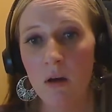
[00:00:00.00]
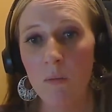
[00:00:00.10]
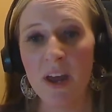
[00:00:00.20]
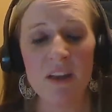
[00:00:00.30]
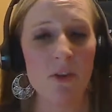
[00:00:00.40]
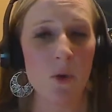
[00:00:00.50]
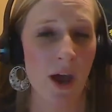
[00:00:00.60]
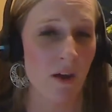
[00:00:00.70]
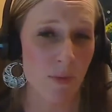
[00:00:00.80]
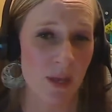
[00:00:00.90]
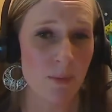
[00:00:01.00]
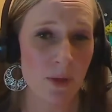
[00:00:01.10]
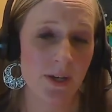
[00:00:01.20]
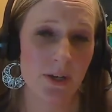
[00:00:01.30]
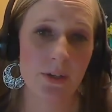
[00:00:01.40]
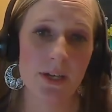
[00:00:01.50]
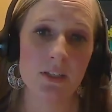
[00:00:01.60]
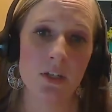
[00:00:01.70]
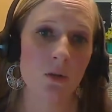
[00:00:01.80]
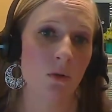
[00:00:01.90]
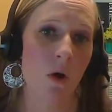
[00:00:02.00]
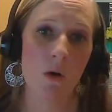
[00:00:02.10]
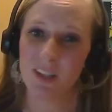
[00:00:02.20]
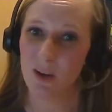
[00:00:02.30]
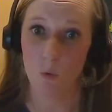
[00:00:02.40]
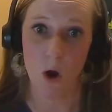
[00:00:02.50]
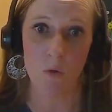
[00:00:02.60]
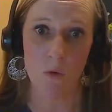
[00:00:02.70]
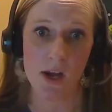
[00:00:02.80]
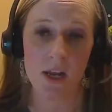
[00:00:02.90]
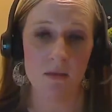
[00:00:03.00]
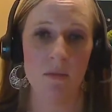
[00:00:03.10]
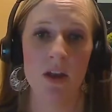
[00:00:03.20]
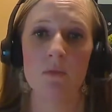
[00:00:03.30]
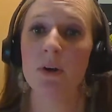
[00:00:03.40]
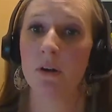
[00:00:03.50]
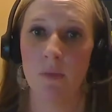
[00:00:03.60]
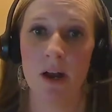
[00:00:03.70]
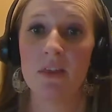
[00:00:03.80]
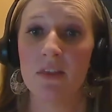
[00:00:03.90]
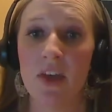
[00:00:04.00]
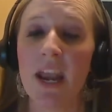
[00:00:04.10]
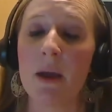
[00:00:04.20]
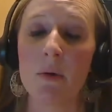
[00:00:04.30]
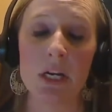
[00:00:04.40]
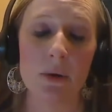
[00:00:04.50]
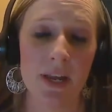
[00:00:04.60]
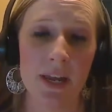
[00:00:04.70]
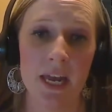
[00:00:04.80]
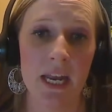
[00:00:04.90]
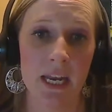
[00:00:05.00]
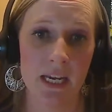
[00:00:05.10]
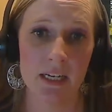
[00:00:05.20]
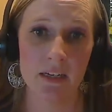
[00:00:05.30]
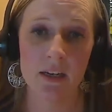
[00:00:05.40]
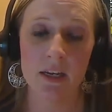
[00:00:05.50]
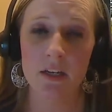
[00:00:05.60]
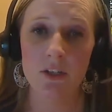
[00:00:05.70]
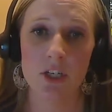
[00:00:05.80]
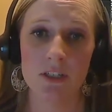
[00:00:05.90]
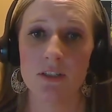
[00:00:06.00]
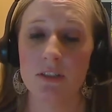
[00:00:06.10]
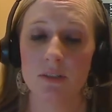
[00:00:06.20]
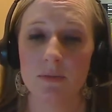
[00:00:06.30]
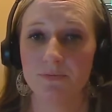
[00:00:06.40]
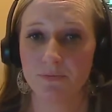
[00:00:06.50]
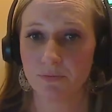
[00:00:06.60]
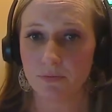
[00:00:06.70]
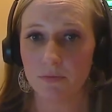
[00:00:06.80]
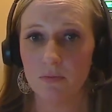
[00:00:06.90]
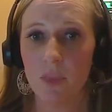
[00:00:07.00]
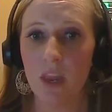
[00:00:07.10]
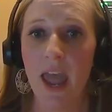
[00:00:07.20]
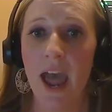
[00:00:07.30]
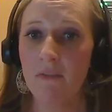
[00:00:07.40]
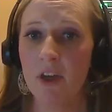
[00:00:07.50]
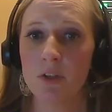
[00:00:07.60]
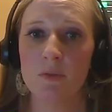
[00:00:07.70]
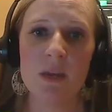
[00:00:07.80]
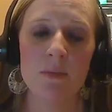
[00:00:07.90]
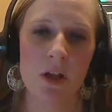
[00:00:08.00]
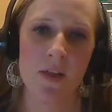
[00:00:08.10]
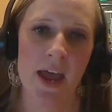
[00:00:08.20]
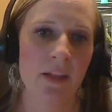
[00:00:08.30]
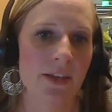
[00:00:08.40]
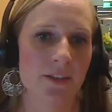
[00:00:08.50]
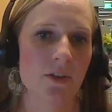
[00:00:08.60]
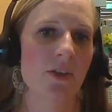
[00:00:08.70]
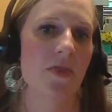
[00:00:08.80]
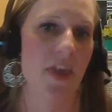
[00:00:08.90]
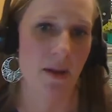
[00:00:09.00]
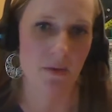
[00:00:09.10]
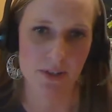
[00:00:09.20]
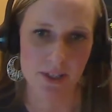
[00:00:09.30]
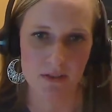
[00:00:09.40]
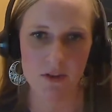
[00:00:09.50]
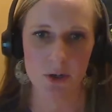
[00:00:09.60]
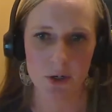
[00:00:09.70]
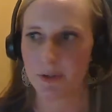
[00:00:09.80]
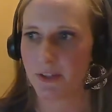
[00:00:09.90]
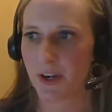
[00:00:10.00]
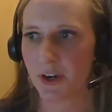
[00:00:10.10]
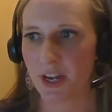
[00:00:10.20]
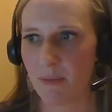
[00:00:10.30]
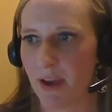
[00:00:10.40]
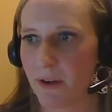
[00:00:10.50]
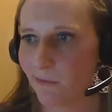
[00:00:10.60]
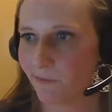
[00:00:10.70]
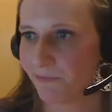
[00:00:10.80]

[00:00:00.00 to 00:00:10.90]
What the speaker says: But if you have people on your list who only want one email per month, then I would go ahead and just have those people on that list so that they receive your newsletter email.